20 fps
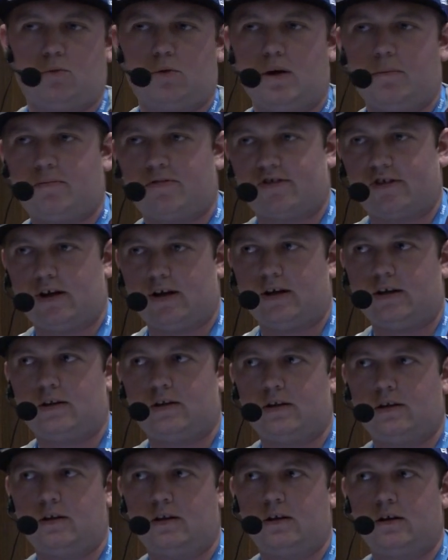
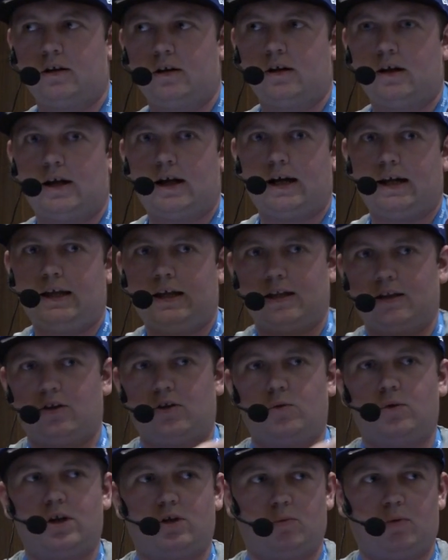website, I can
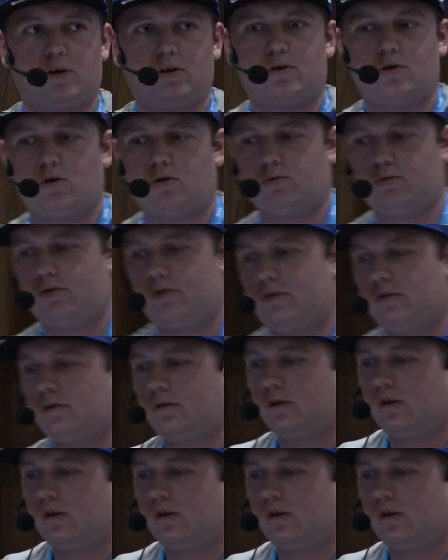do it with code.